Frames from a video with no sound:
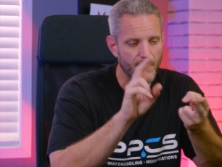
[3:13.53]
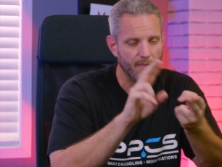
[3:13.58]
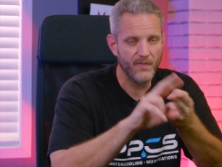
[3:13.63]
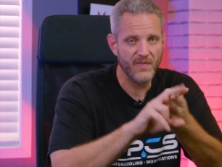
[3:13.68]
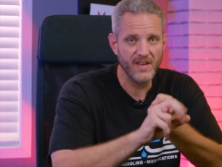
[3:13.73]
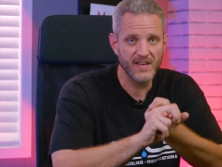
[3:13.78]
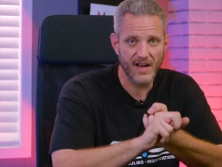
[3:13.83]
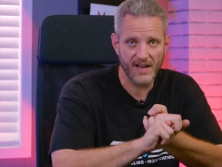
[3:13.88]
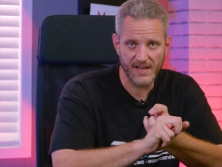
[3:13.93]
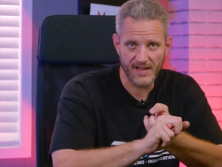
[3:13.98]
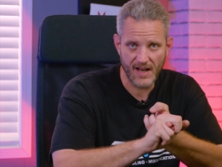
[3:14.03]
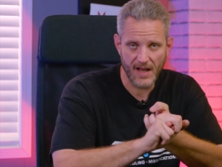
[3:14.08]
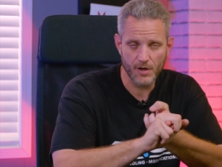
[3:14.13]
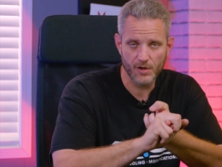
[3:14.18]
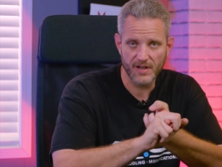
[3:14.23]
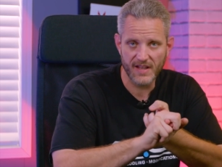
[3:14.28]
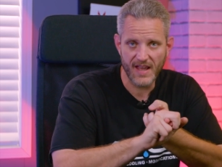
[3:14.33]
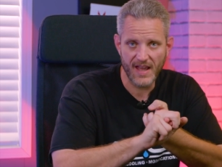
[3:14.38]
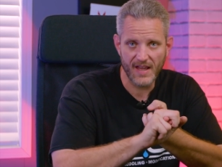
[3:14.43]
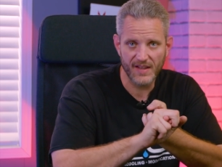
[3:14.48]
The
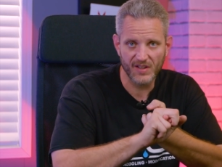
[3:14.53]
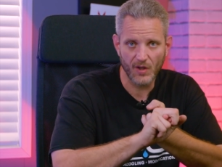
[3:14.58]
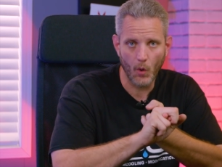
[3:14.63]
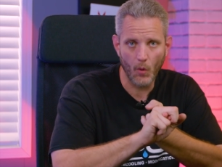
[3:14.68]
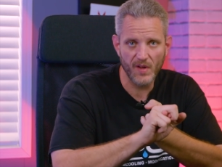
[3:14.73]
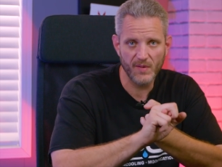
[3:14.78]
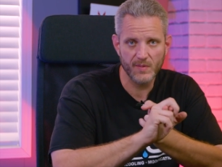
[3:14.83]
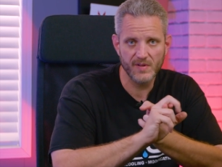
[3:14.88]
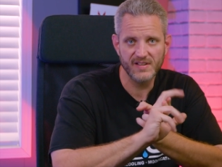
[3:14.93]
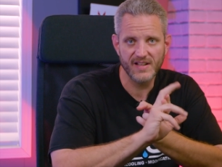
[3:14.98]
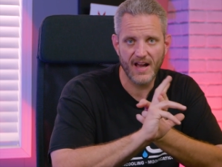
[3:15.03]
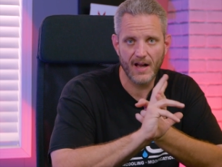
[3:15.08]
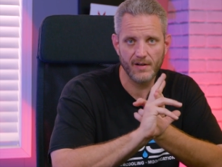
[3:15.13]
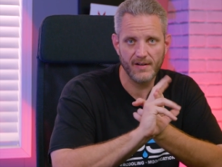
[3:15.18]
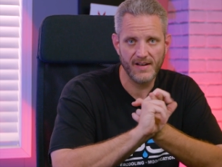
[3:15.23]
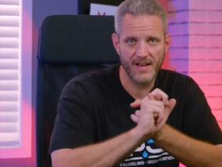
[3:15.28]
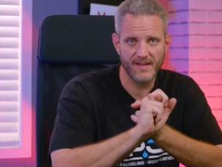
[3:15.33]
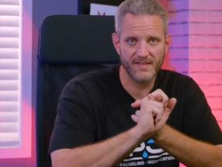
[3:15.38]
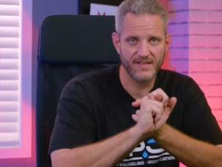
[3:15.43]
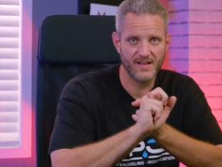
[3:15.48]
9900K has always been
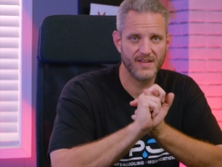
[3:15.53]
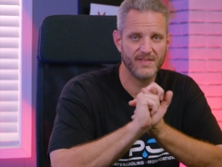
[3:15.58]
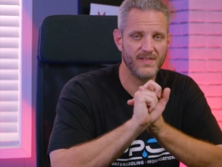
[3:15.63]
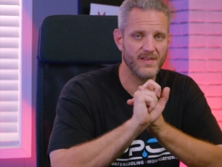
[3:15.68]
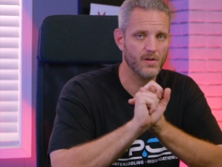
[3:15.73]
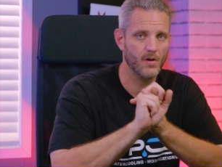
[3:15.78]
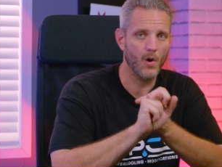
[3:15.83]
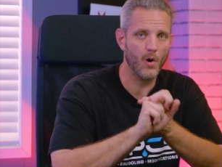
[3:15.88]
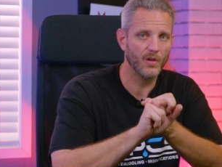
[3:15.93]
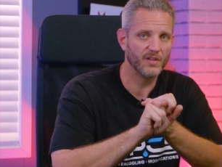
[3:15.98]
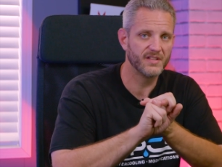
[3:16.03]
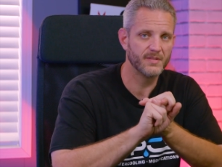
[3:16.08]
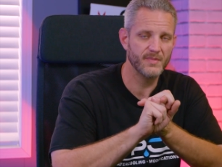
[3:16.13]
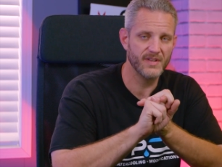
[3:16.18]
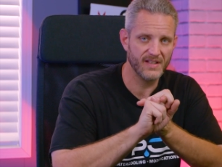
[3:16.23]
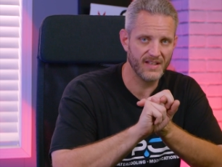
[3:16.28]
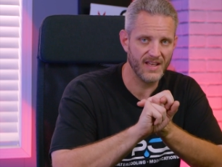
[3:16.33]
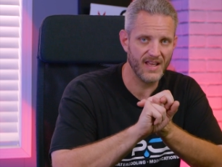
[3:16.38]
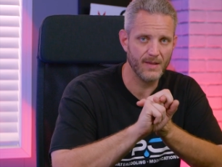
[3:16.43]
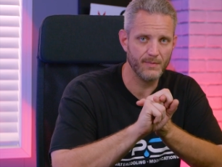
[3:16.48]
touted as like the
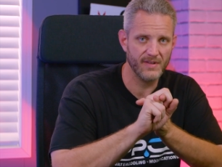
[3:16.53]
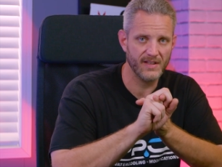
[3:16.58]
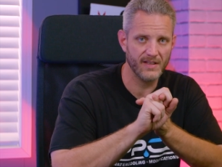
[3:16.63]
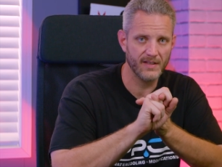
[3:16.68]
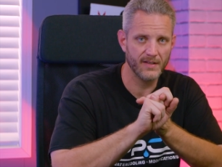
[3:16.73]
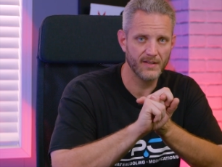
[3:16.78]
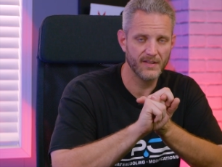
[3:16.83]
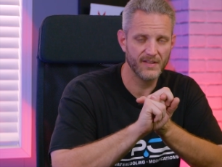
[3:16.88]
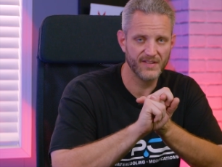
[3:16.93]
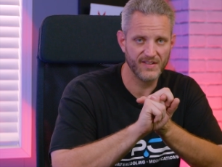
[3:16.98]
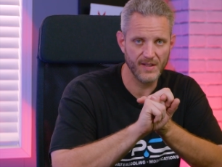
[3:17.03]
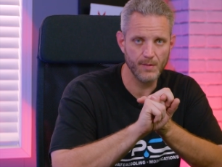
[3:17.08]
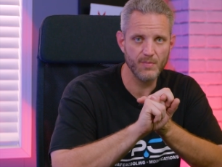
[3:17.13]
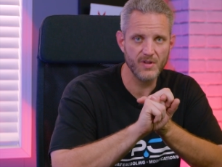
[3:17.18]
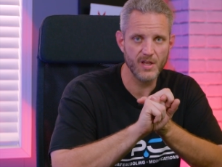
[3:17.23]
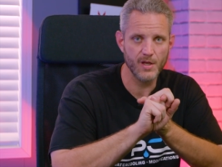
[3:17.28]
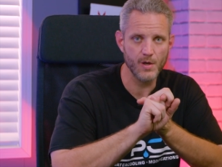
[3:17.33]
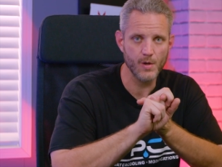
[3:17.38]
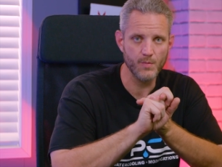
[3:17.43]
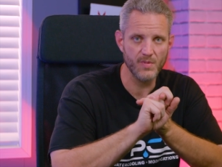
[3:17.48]
ultimate gaming
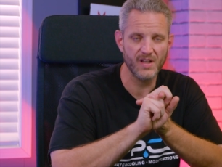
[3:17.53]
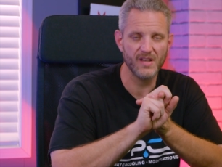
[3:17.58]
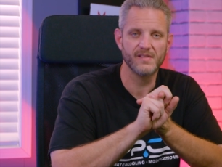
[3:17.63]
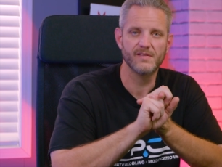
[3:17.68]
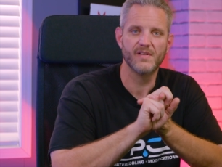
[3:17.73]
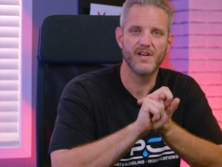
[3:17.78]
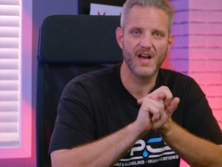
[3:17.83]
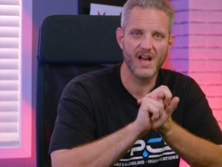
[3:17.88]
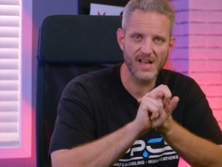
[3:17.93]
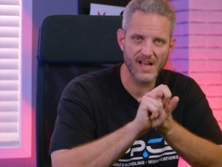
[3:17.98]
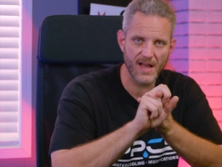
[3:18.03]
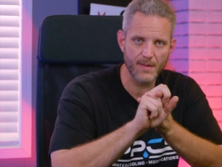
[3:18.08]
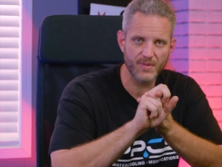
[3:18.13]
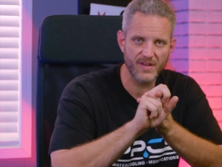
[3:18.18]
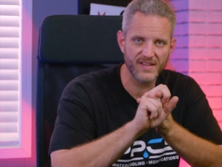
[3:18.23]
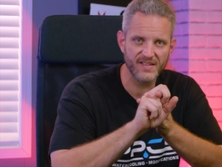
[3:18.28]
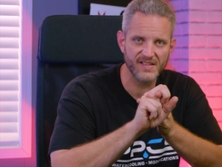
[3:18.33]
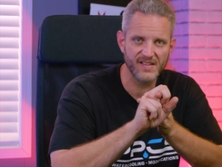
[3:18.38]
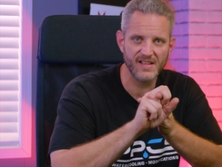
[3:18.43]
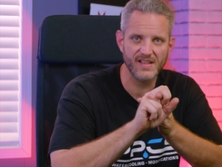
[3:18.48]
CPU because of high
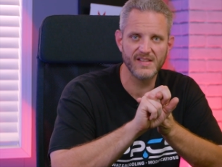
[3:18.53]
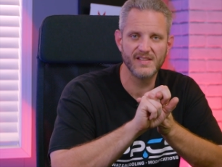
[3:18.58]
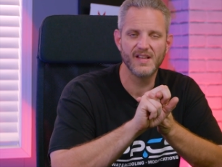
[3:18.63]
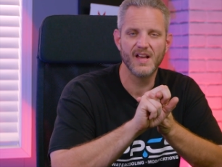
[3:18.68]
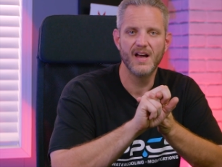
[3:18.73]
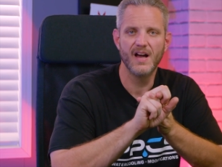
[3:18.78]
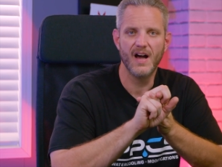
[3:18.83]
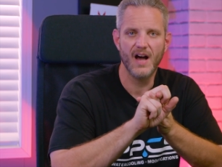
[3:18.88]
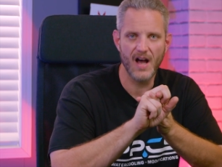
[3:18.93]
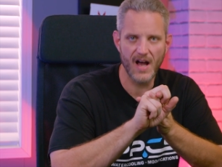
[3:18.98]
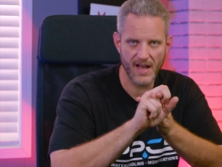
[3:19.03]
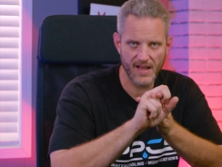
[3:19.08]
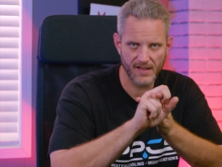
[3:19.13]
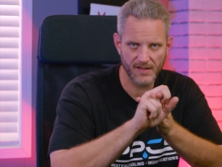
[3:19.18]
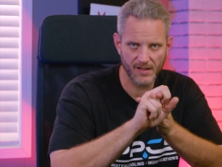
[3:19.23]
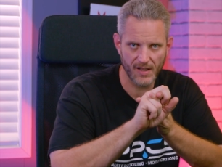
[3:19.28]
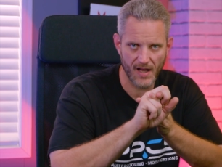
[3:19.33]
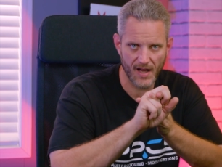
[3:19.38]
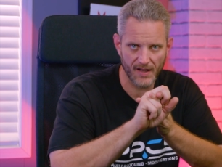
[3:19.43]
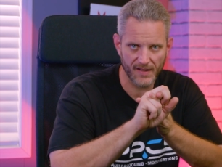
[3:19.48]
IPCs, high
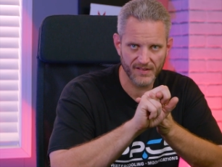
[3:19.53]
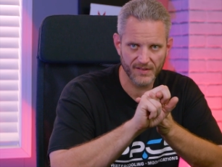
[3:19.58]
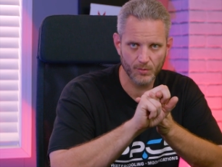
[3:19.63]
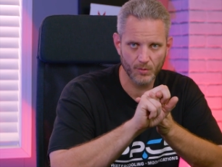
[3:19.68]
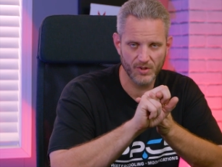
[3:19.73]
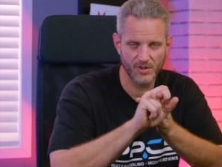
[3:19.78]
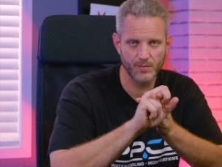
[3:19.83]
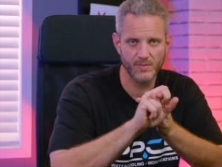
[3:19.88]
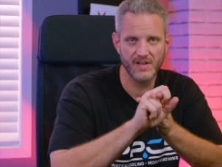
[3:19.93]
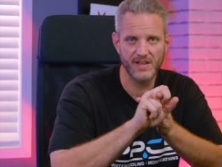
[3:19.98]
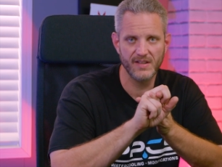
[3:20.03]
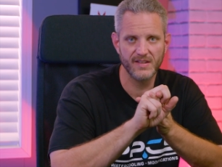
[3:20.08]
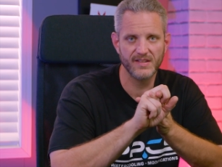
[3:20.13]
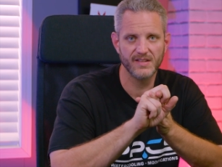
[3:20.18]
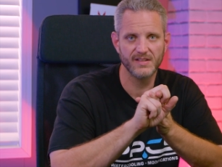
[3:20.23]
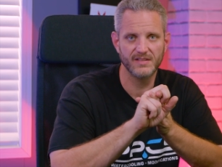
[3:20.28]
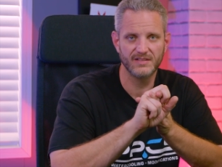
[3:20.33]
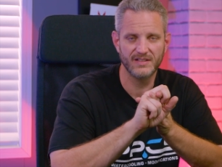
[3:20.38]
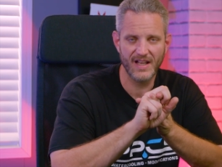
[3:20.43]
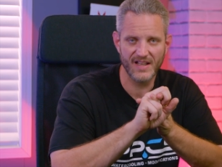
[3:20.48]
clocks, which
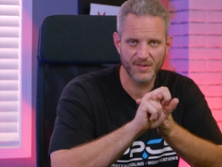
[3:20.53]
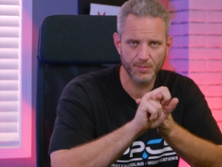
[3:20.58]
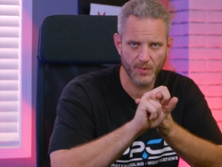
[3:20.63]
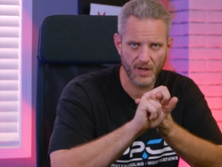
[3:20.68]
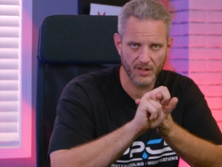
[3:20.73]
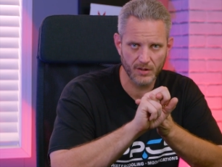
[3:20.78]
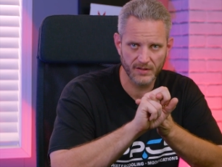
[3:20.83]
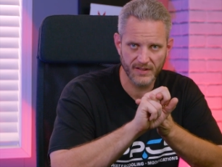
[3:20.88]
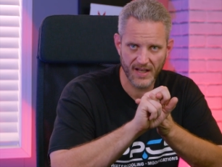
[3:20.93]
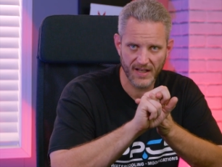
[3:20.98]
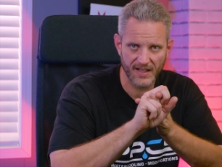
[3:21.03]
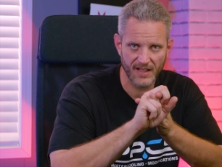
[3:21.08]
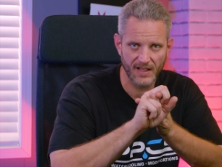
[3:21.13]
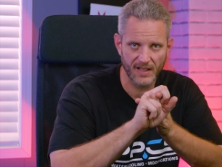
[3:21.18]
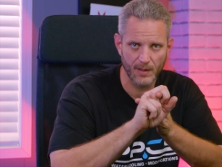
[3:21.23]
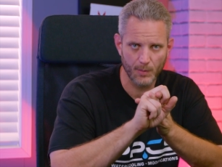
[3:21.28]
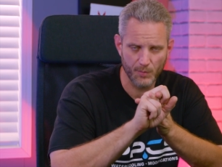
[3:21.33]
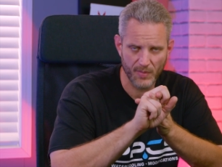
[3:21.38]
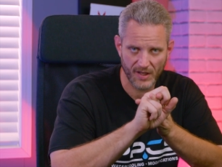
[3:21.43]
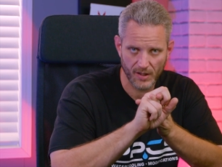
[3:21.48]
means less
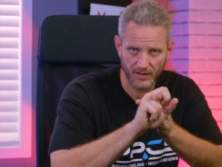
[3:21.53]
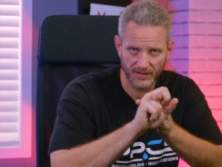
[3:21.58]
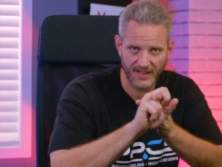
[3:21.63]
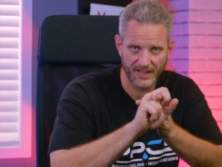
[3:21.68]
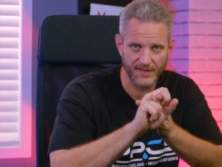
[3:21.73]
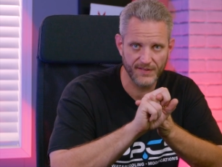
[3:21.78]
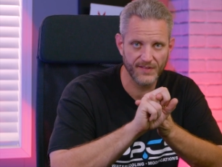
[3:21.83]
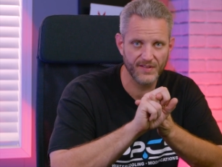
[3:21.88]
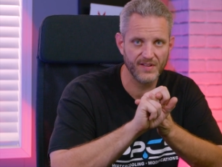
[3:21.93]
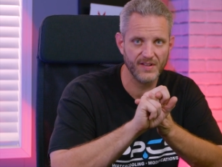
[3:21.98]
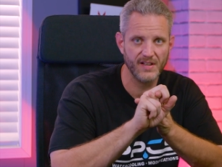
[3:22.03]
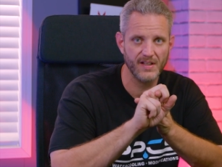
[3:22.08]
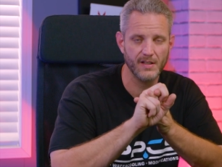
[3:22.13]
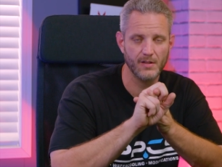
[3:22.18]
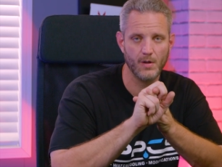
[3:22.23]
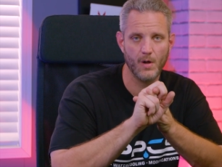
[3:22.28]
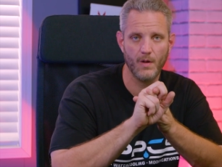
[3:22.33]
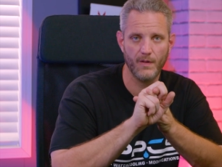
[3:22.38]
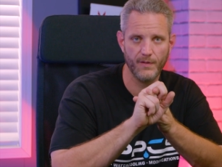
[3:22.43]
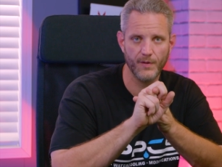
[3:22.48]
bottlenecking, better latency,
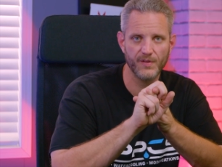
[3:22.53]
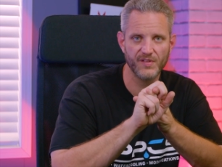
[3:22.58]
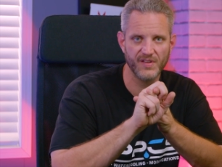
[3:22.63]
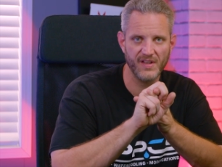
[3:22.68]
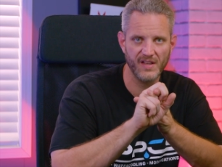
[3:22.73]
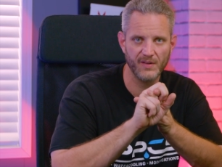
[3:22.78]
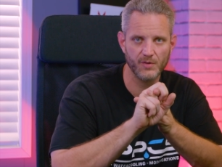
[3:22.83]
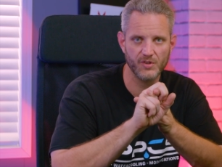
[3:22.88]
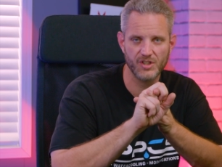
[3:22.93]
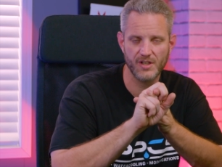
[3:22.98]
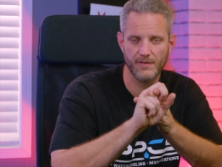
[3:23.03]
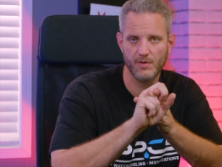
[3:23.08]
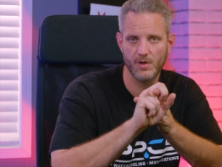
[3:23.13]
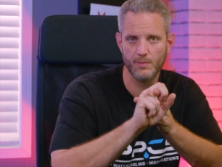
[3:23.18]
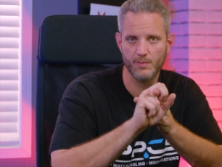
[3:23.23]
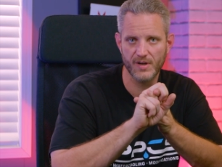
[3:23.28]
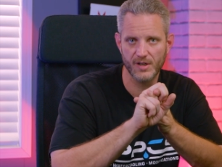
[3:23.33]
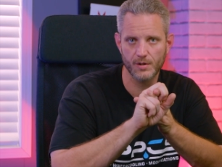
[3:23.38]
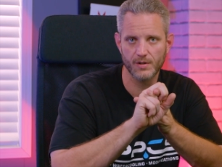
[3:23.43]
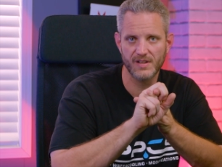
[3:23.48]
and all those things which give you a
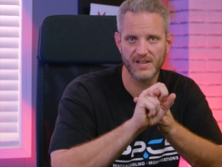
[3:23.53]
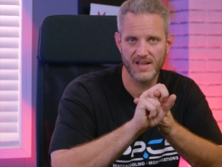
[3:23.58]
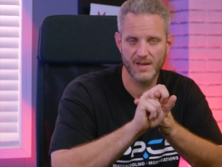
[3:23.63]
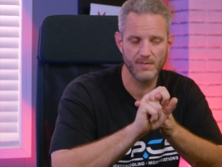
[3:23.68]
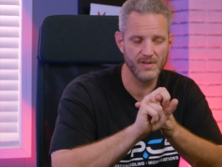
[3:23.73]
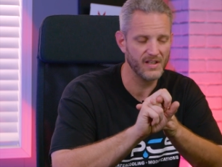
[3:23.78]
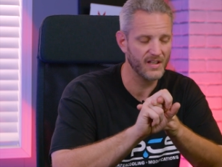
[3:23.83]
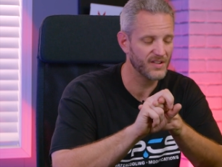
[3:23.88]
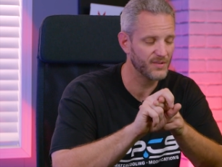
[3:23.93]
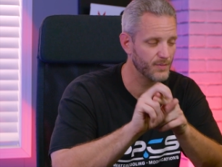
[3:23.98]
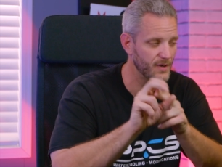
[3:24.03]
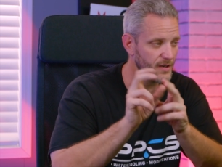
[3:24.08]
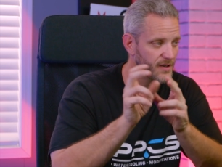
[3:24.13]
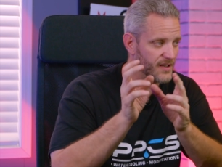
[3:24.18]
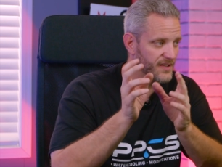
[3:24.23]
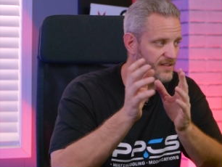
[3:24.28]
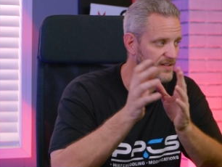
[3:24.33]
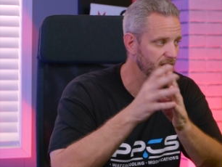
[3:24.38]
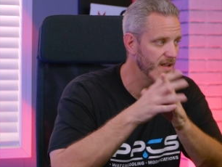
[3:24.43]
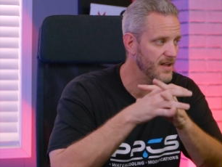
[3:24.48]
better gaming
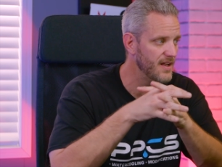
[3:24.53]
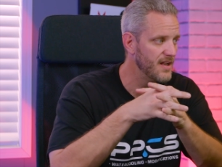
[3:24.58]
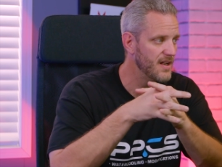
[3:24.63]
experience.